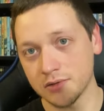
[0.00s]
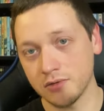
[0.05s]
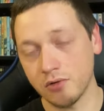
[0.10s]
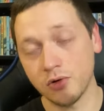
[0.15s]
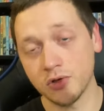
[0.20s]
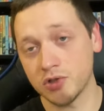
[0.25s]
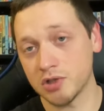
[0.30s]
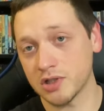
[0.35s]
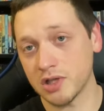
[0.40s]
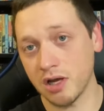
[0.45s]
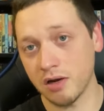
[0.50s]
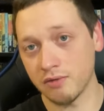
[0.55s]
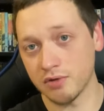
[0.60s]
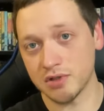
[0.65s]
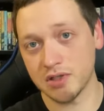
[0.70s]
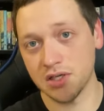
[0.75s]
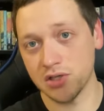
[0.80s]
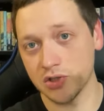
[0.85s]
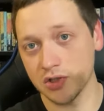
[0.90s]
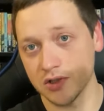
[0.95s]
or just
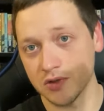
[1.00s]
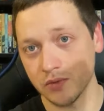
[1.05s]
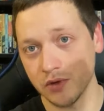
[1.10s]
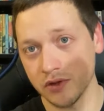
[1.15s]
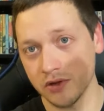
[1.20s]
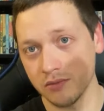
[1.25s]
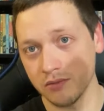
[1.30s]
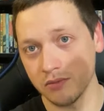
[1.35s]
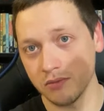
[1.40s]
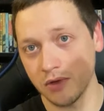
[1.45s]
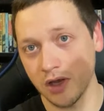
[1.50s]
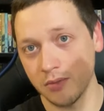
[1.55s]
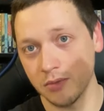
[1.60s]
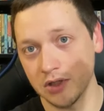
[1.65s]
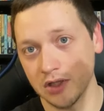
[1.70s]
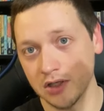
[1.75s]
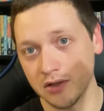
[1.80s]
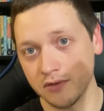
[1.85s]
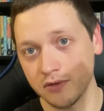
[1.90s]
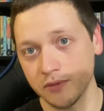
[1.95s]
conversations with them, I
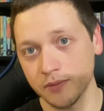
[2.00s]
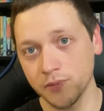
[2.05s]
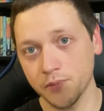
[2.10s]
believe.